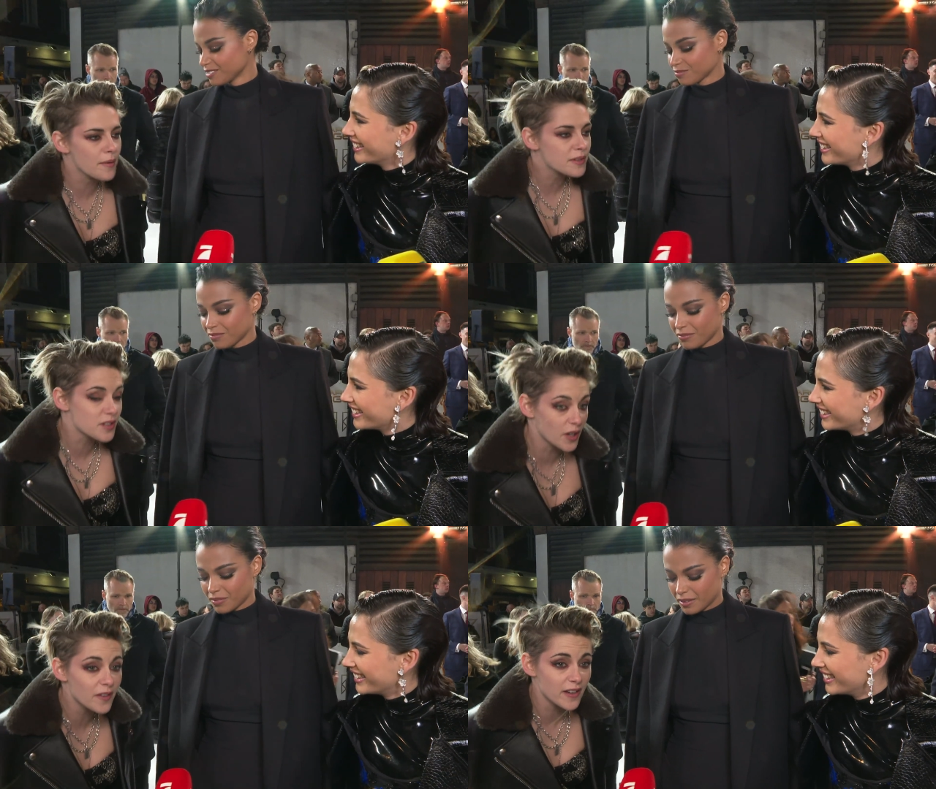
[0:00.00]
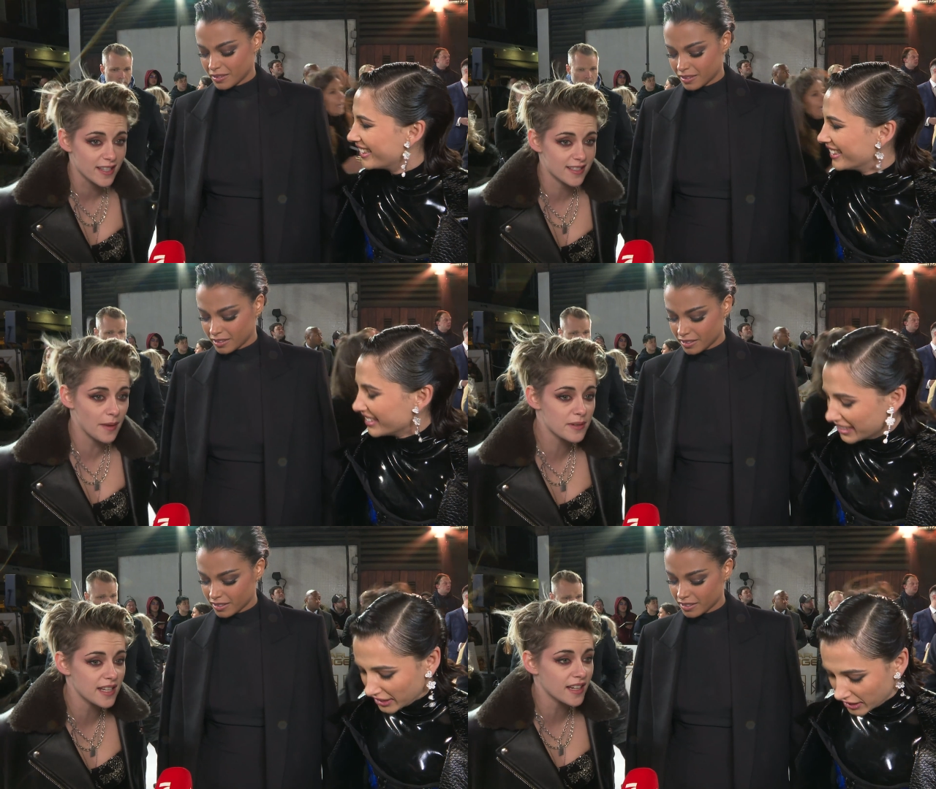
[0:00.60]
Speaker 1: was nervous.
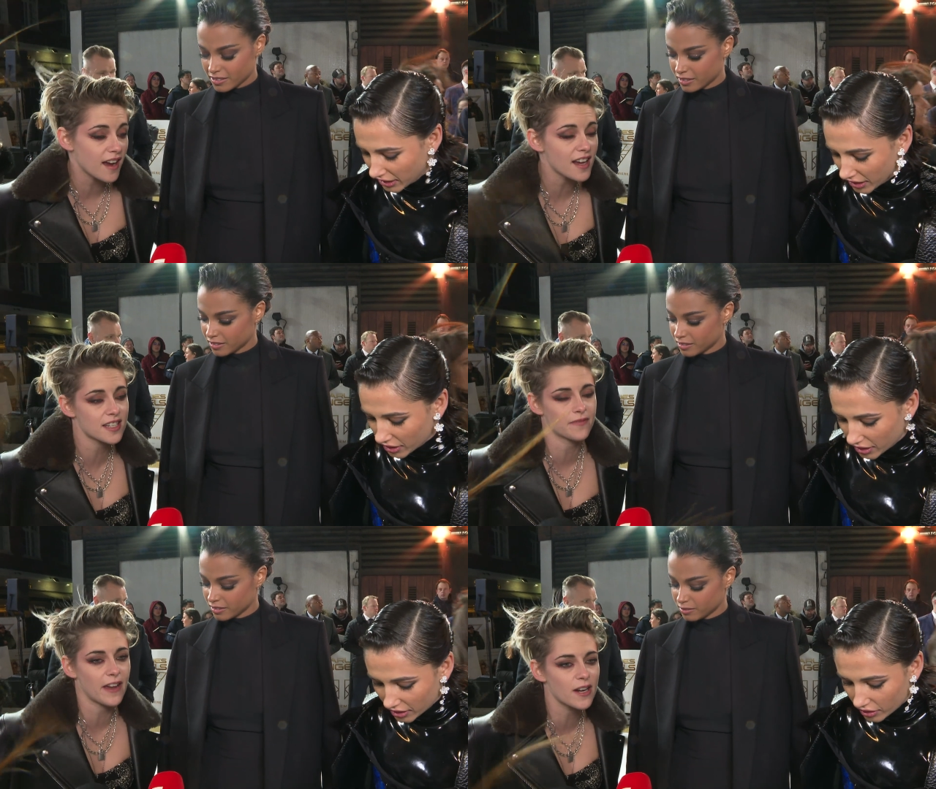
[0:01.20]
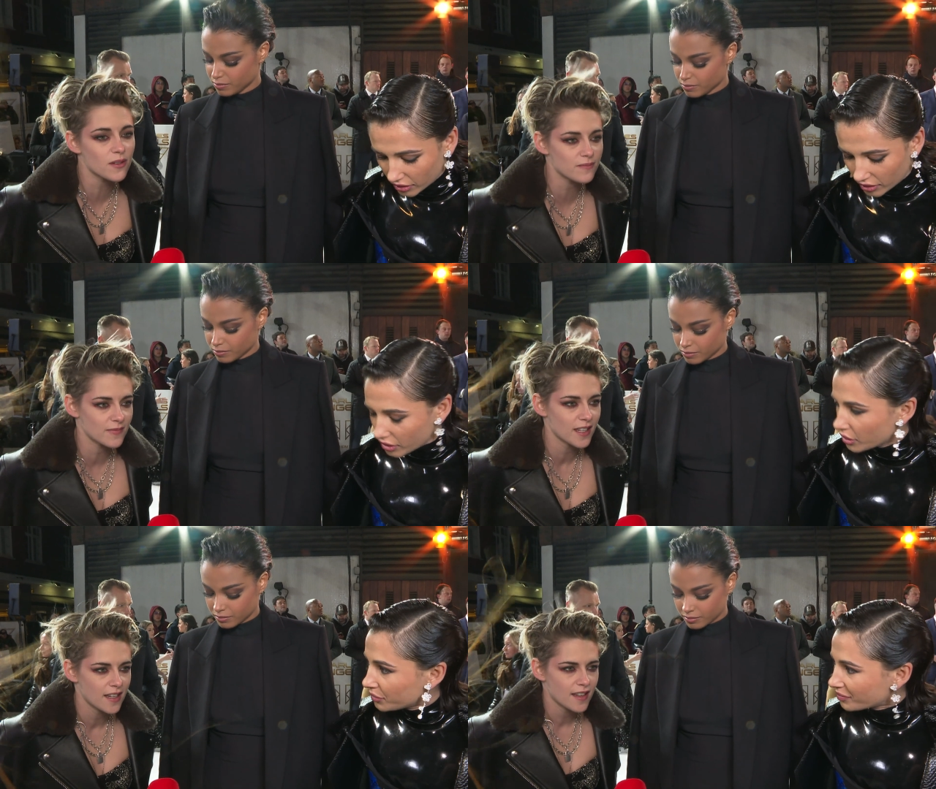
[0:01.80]
I was like, gosh, if I don't
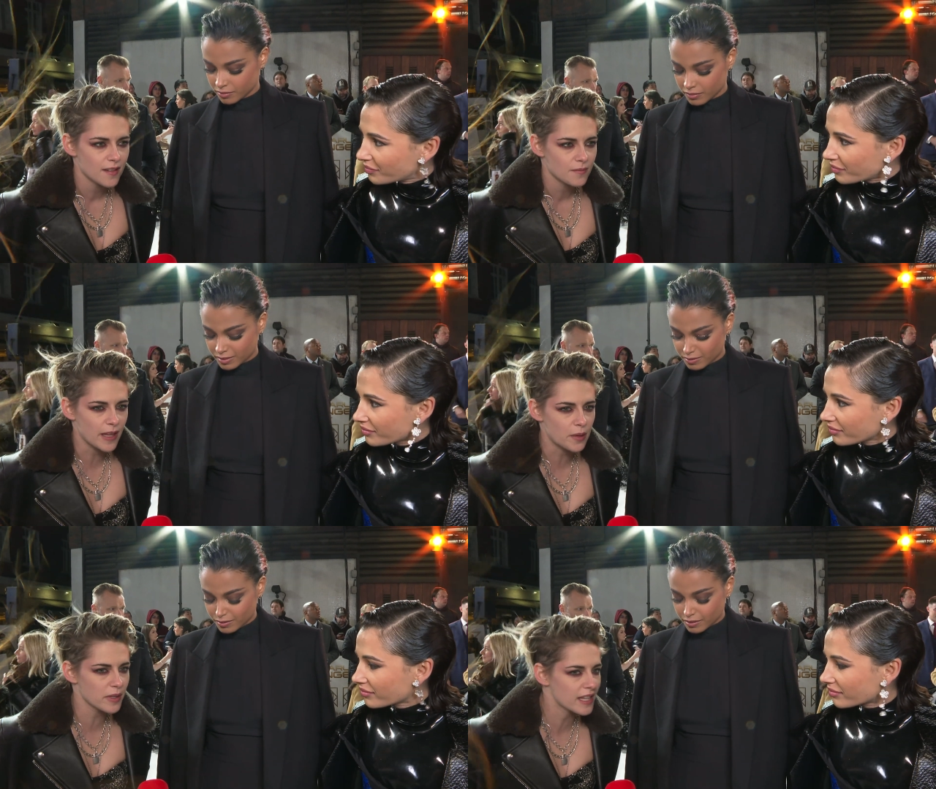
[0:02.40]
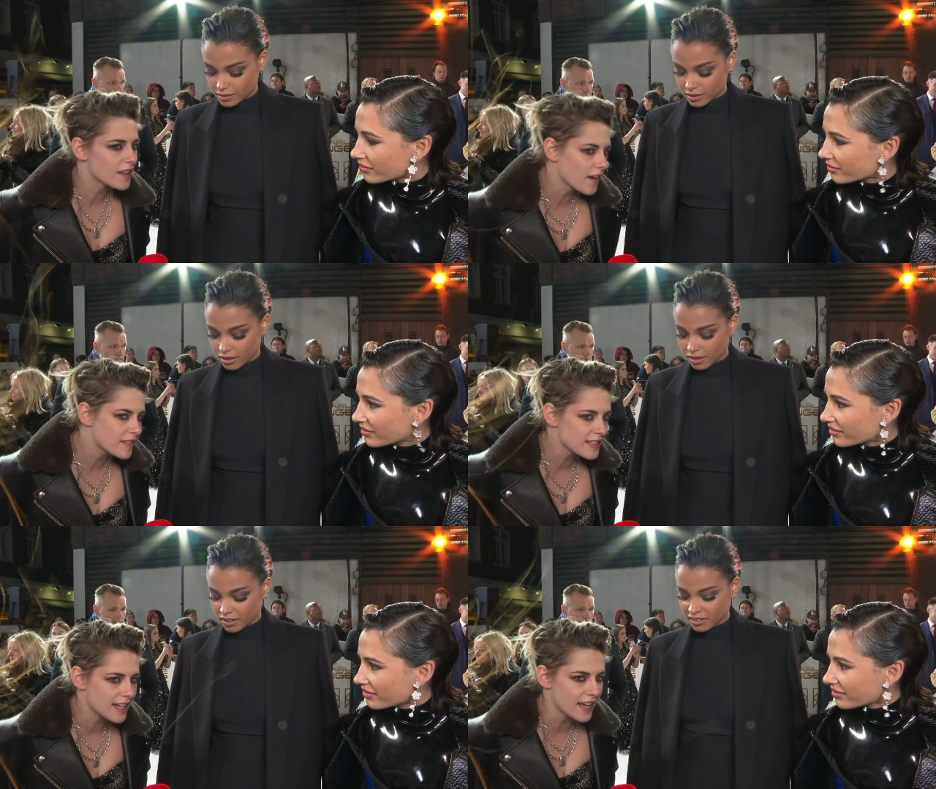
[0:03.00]
like really
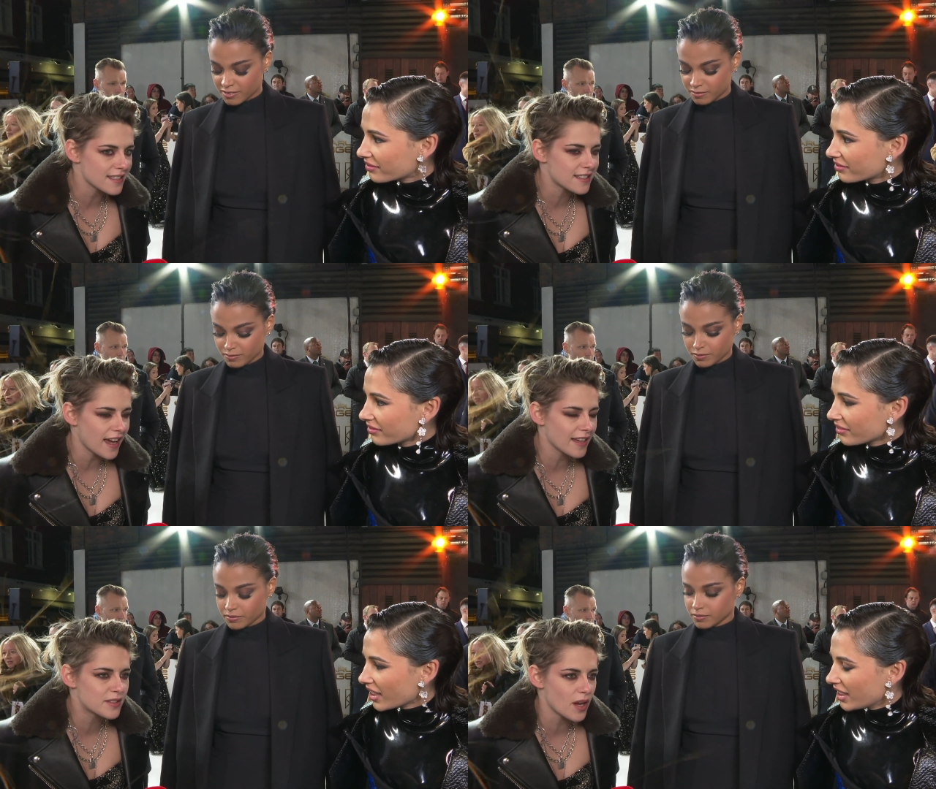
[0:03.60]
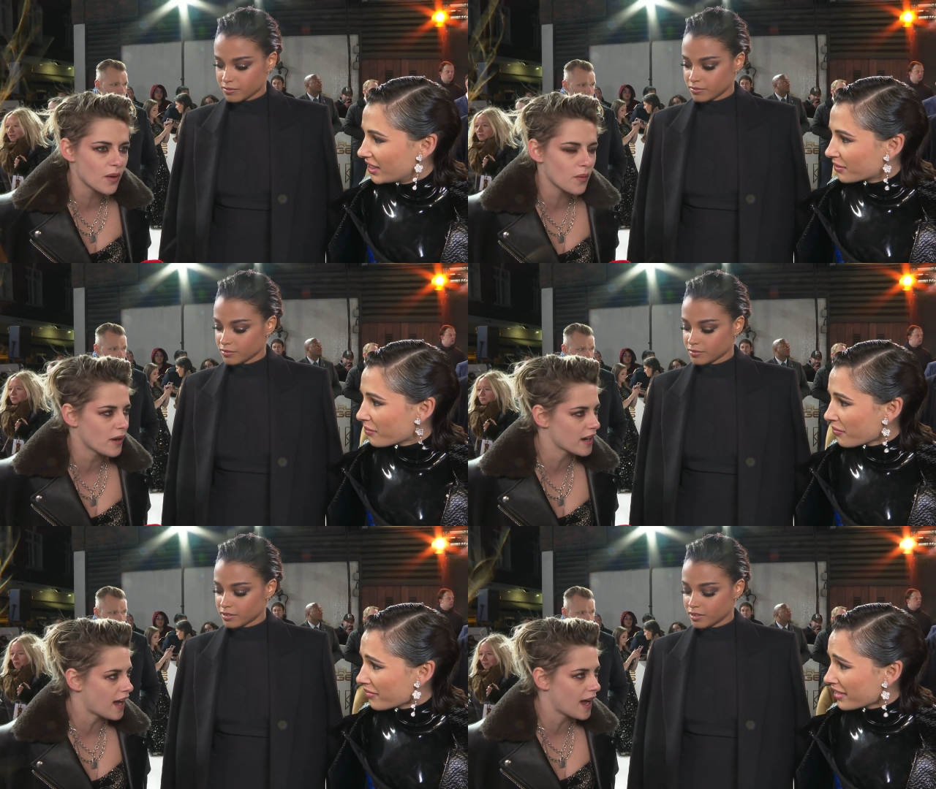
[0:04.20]
love these guys, I don't
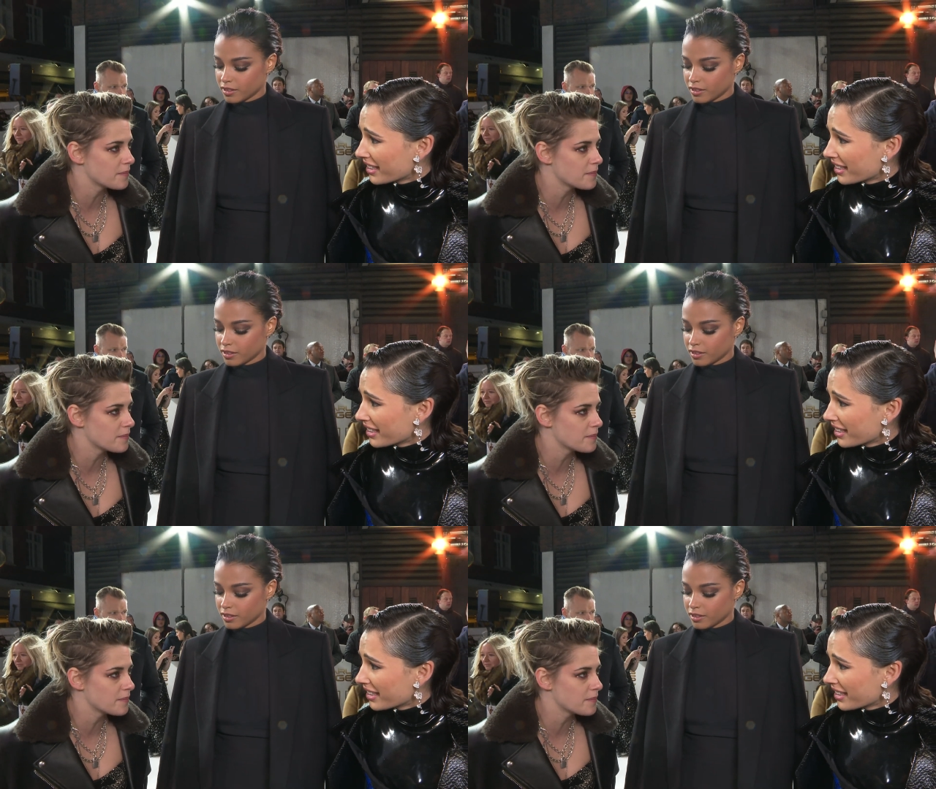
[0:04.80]
want to.